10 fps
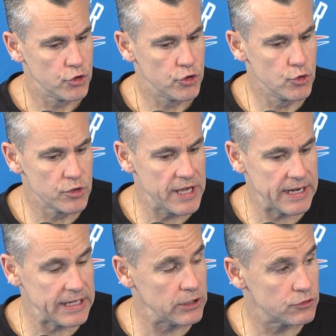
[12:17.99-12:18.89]
you
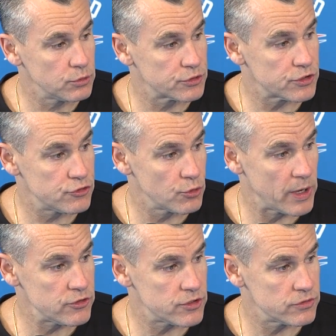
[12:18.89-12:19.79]
get into
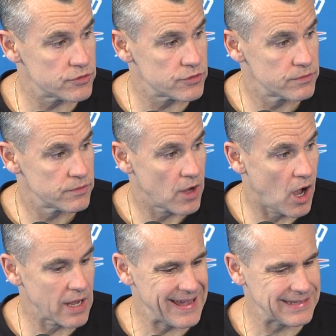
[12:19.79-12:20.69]
situations
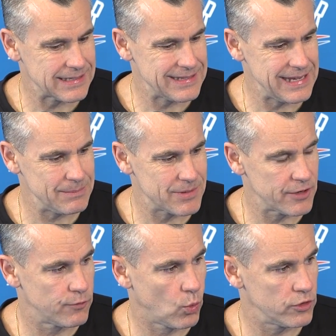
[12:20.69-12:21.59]
against teams that
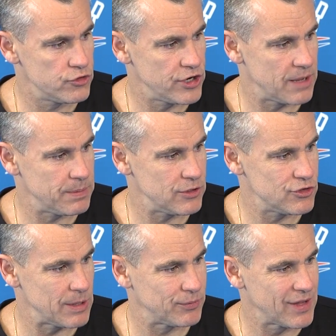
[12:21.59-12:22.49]
have won
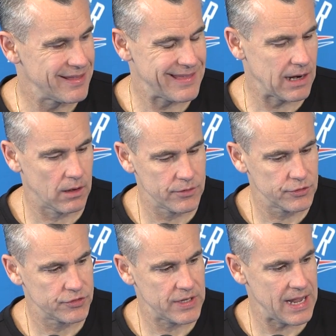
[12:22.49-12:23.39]
championships that
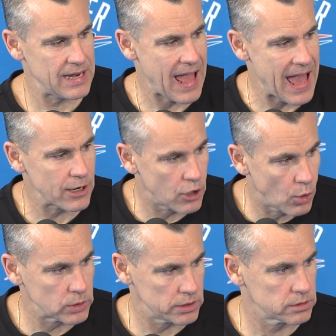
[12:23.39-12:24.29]
understand how to
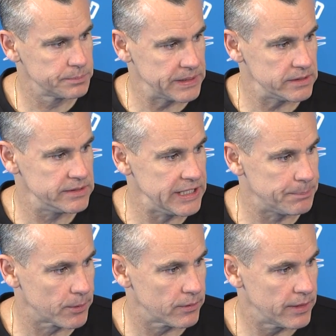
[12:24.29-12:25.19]
go a little bit
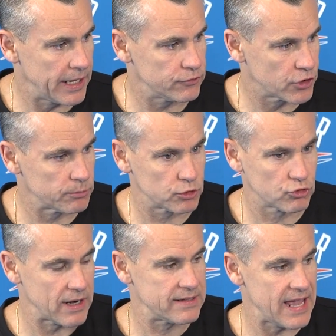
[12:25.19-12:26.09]
deeper in terms of
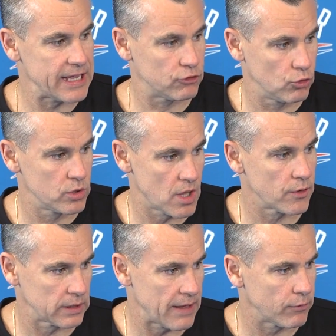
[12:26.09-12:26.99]
trying to take it to
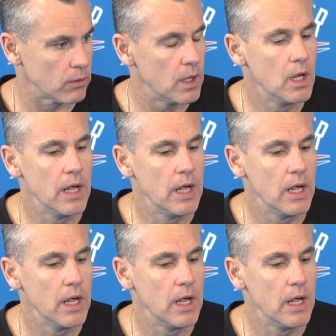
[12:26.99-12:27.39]
another level.